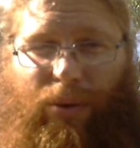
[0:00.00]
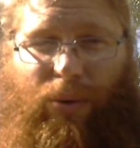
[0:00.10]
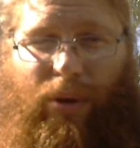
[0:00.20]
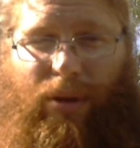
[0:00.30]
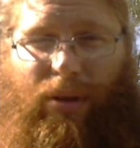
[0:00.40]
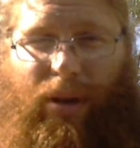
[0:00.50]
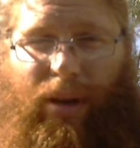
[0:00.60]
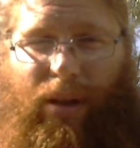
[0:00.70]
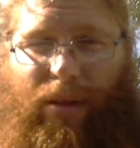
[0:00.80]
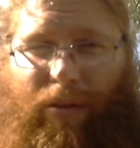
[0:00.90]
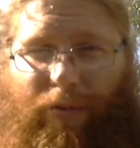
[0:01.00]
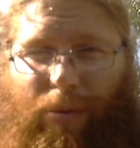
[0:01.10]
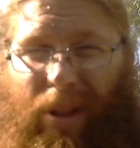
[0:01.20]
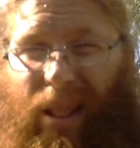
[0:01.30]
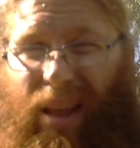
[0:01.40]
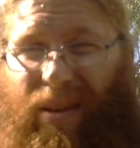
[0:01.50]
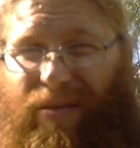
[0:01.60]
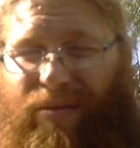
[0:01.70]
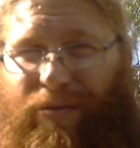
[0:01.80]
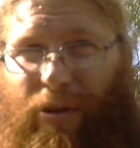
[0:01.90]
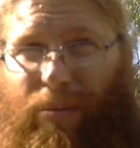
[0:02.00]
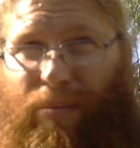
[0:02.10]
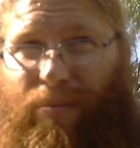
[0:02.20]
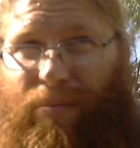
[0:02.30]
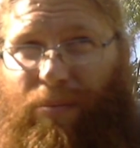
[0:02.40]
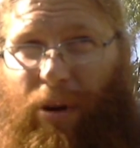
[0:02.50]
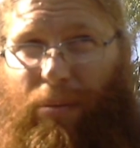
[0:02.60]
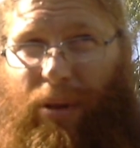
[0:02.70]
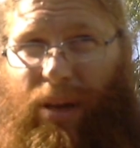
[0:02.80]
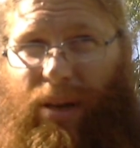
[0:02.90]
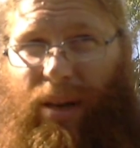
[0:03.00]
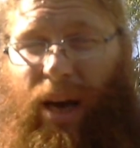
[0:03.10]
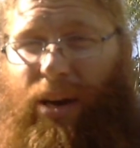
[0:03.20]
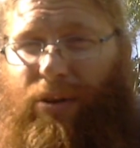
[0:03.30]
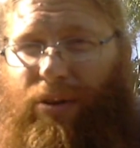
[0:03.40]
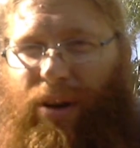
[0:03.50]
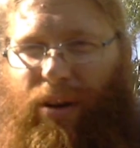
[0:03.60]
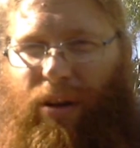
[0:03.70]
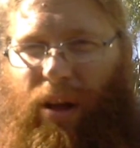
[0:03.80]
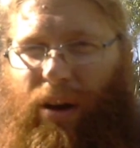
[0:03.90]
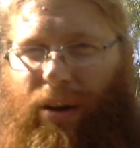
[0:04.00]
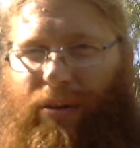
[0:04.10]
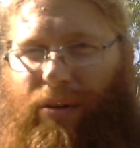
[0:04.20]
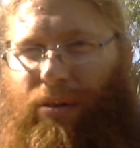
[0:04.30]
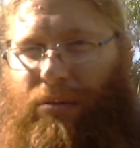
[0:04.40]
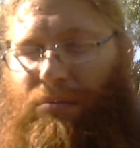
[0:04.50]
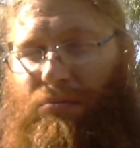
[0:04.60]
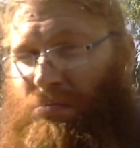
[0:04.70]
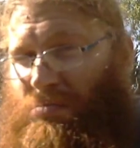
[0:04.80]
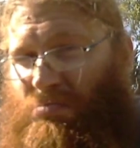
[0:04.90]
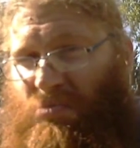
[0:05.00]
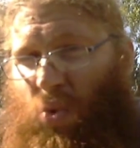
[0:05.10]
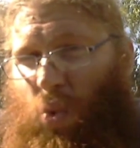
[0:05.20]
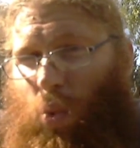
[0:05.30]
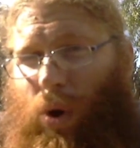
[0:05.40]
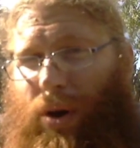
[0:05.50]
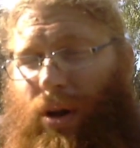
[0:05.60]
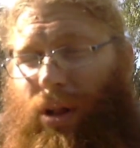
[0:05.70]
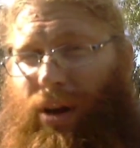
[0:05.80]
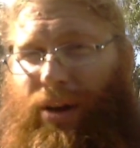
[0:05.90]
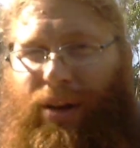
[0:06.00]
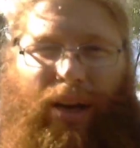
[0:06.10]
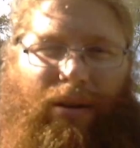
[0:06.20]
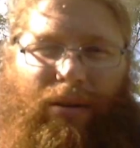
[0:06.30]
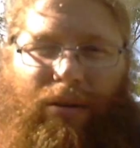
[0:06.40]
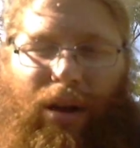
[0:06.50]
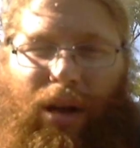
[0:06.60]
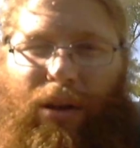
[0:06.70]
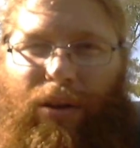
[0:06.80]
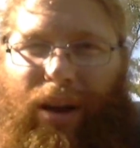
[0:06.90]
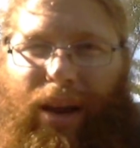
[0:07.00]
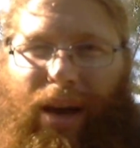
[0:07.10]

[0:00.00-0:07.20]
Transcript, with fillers: do it uh, I think from eleven, from probably nine or ten o'clock until one o'clock at night. They're gonna